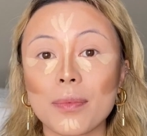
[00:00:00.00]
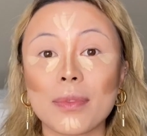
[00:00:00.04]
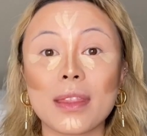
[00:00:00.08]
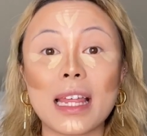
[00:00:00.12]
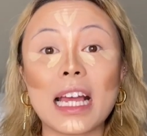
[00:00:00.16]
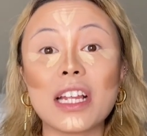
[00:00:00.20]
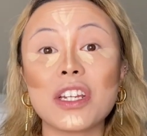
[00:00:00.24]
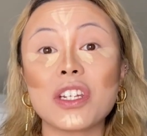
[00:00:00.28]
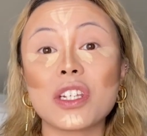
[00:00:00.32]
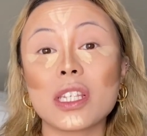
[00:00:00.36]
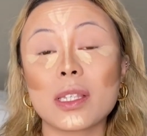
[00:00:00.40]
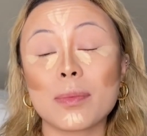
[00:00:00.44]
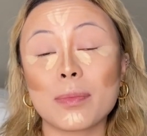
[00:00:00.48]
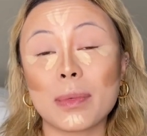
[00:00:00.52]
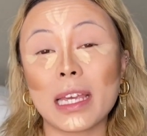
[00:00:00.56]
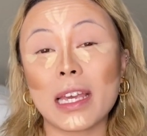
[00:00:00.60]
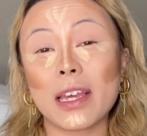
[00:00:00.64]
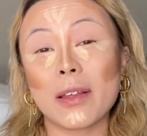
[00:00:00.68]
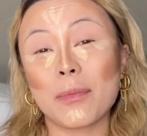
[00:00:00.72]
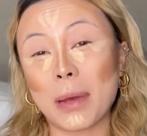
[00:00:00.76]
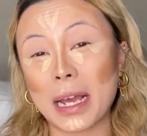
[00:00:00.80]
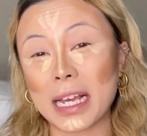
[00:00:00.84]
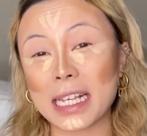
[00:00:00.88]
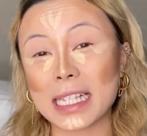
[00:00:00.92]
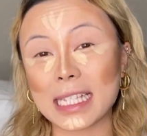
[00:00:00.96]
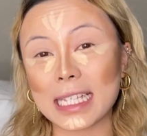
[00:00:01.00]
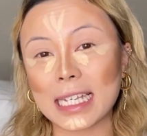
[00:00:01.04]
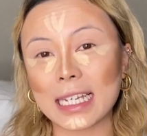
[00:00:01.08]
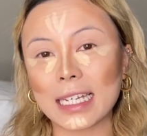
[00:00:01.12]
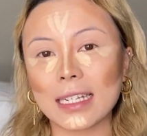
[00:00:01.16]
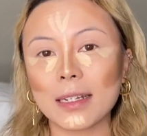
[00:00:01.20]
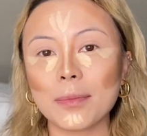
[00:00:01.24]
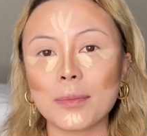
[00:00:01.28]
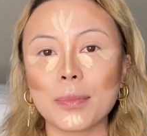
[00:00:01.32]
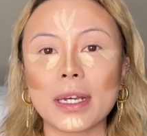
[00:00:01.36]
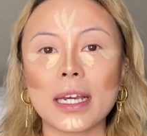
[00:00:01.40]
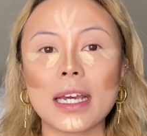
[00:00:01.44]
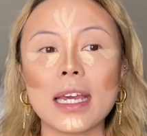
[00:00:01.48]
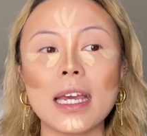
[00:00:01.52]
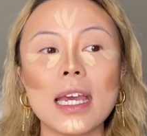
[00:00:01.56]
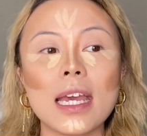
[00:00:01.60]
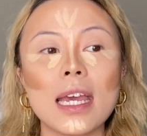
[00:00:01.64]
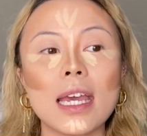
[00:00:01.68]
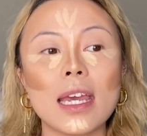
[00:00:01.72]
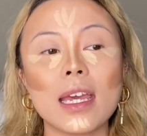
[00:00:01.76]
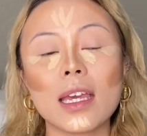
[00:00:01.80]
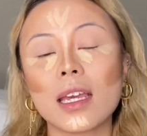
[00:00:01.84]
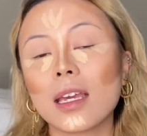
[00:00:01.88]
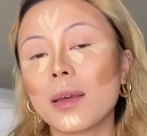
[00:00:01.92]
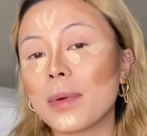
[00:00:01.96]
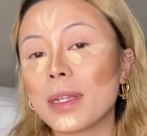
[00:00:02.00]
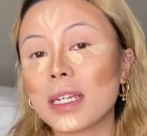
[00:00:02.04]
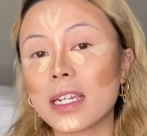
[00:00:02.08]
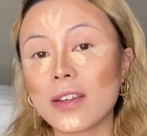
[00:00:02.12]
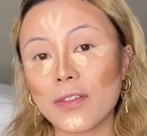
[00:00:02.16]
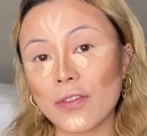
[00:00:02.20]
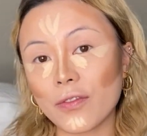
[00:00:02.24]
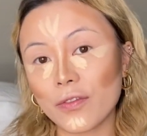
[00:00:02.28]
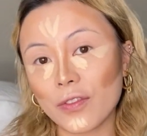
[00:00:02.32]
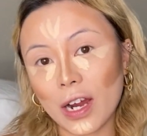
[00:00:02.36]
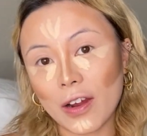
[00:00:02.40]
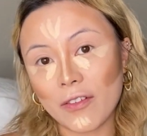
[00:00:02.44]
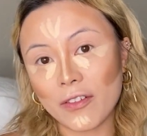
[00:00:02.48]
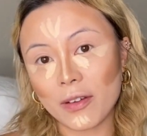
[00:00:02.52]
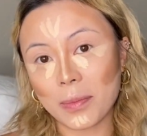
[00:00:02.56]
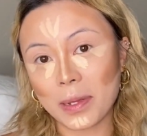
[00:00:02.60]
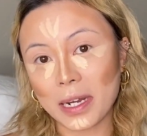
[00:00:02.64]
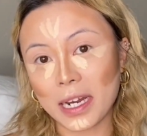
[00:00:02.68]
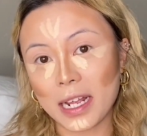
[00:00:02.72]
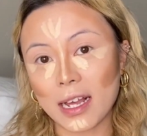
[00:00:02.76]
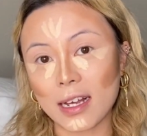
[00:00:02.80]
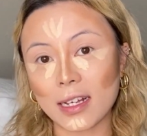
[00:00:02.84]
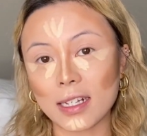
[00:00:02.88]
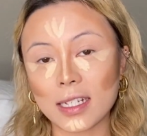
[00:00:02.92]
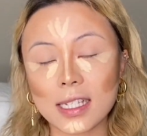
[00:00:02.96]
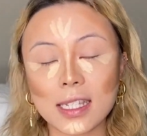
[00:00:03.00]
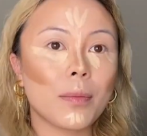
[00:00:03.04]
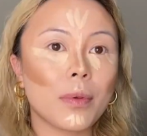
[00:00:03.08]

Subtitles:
That's just me and my skin, but it can be different for everybody else.